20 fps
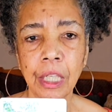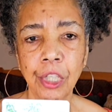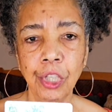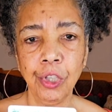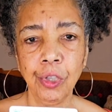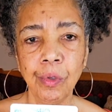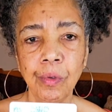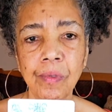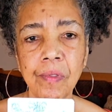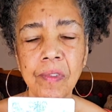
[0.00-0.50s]

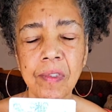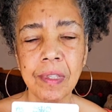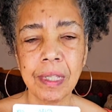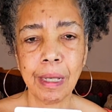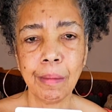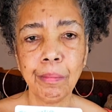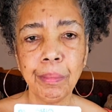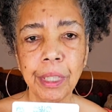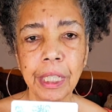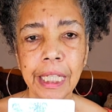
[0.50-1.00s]
you
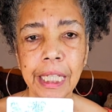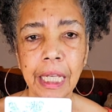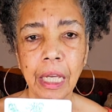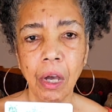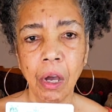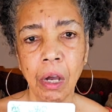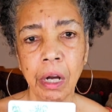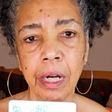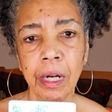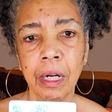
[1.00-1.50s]
simply
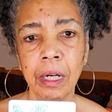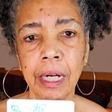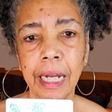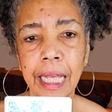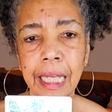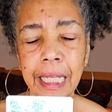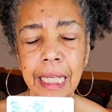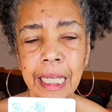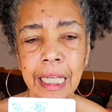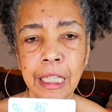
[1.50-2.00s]
are
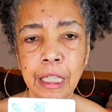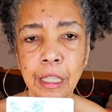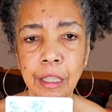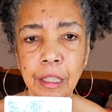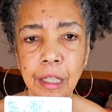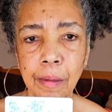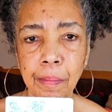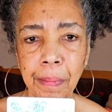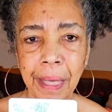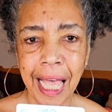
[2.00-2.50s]
in the
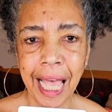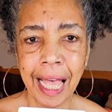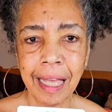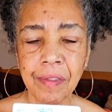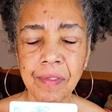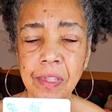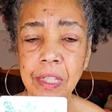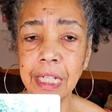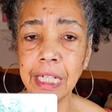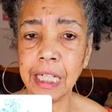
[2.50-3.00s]

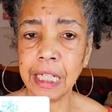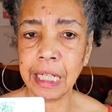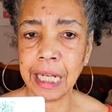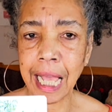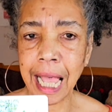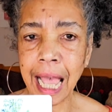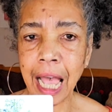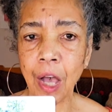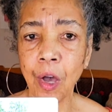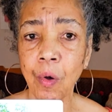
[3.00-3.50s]
capacity
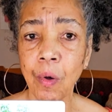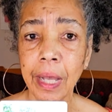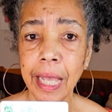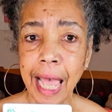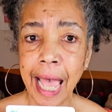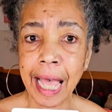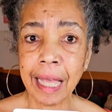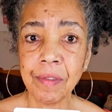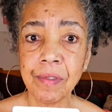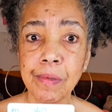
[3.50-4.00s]
now,
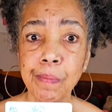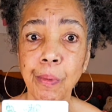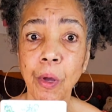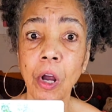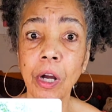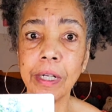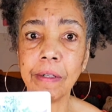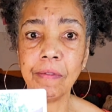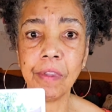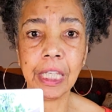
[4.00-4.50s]
as
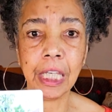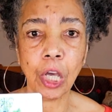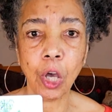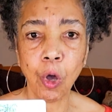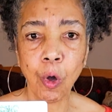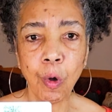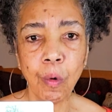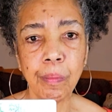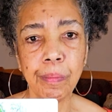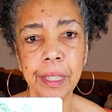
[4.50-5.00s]
part of the
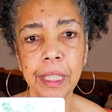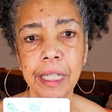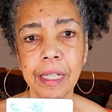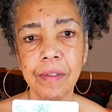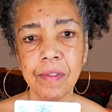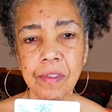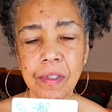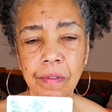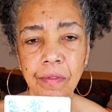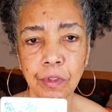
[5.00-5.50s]

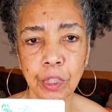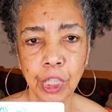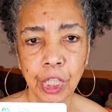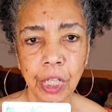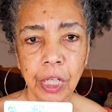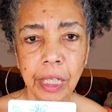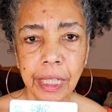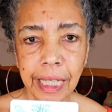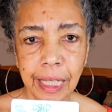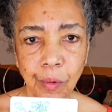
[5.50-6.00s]
openness of
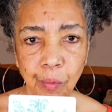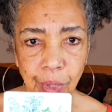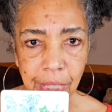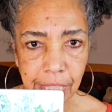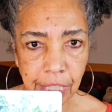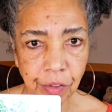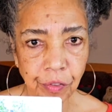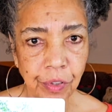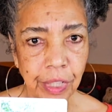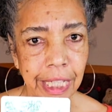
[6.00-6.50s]
learning
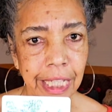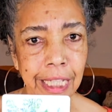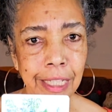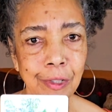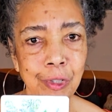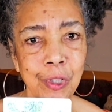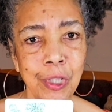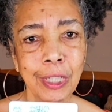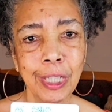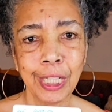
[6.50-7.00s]
what you
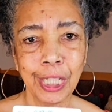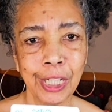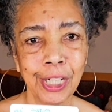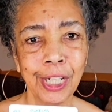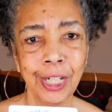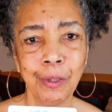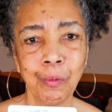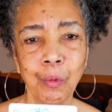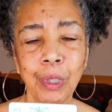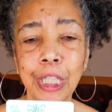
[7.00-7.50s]
need to
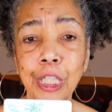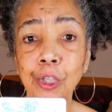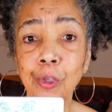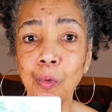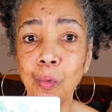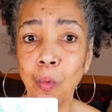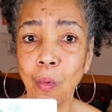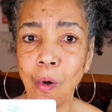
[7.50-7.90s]
learn, what you